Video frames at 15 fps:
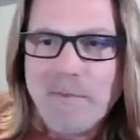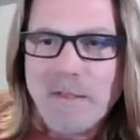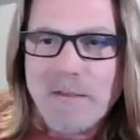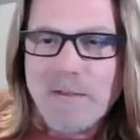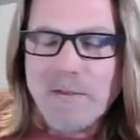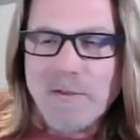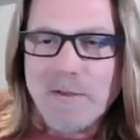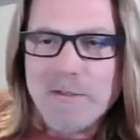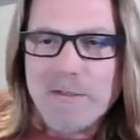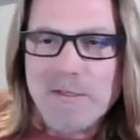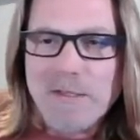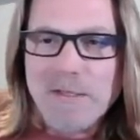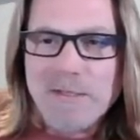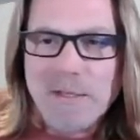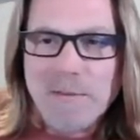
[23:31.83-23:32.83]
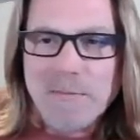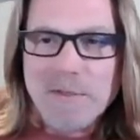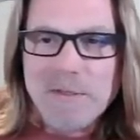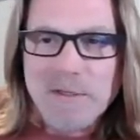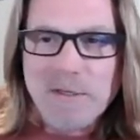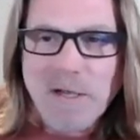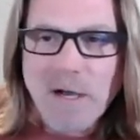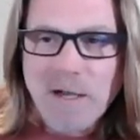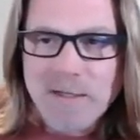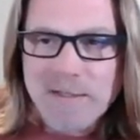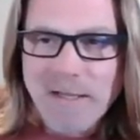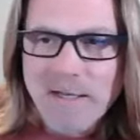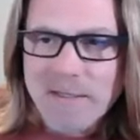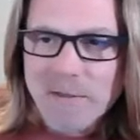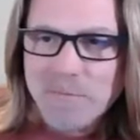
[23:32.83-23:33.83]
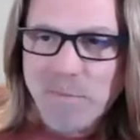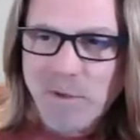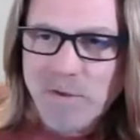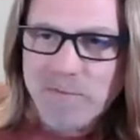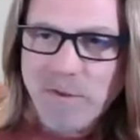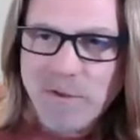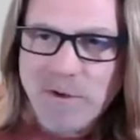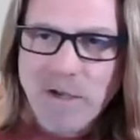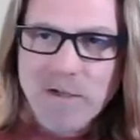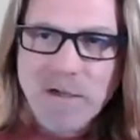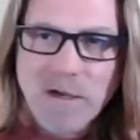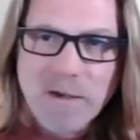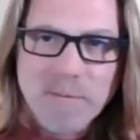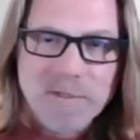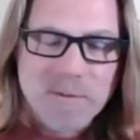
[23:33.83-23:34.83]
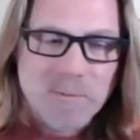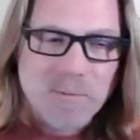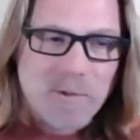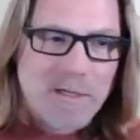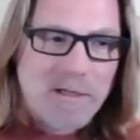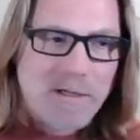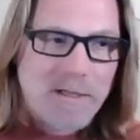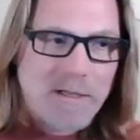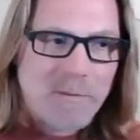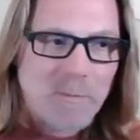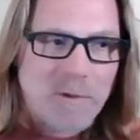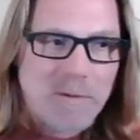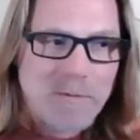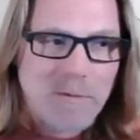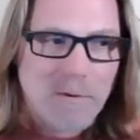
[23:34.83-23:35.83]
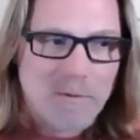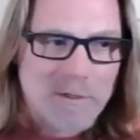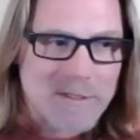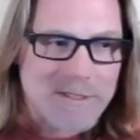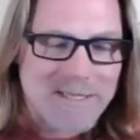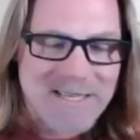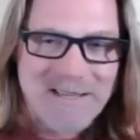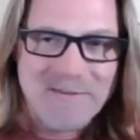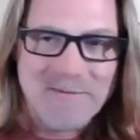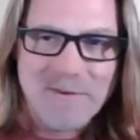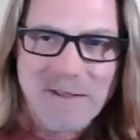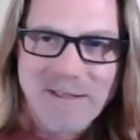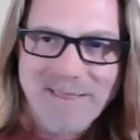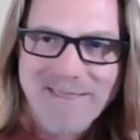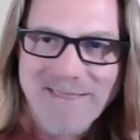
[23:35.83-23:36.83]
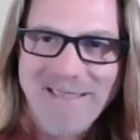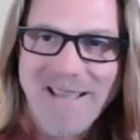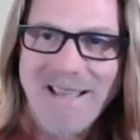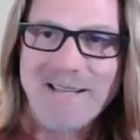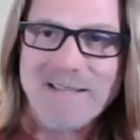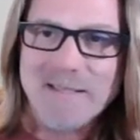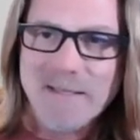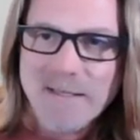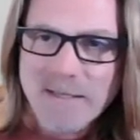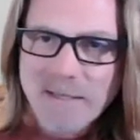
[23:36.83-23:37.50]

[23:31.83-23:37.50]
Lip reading: You can send something to contact@bergflow.com as well, and we will receive that.